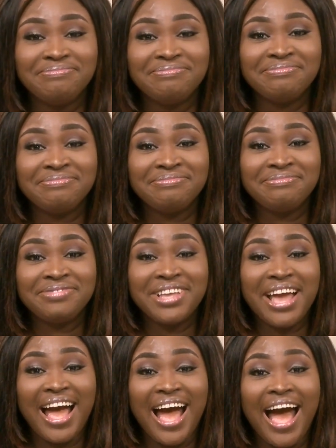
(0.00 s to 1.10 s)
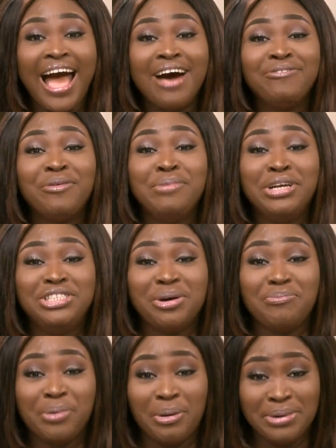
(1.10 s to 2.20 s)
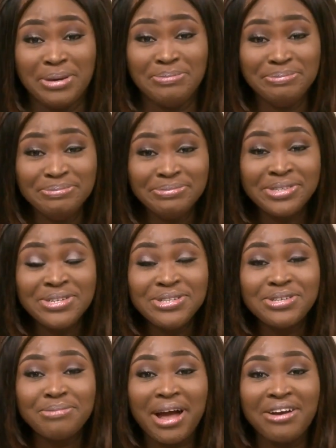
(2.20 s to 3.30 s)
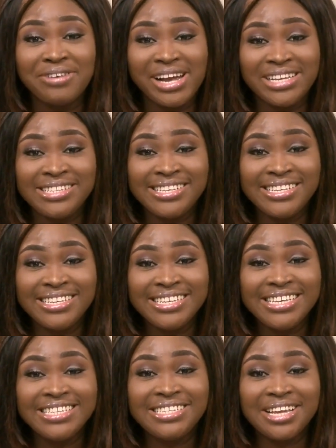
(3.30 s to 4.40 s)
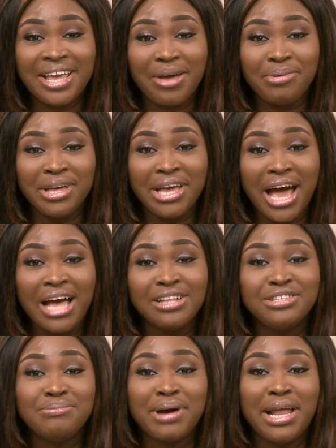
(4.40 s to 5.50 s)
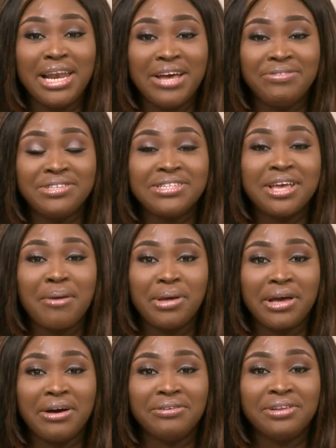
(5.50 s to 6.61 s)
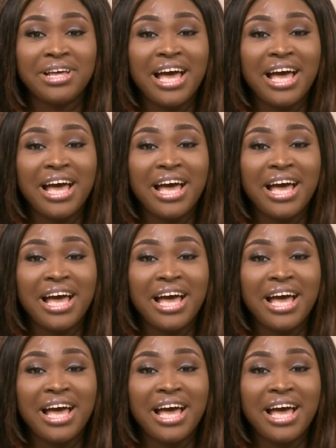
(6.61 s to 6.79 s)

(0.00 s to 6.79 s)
I have a major problem. To my right is DKB, and to my left is Chemical.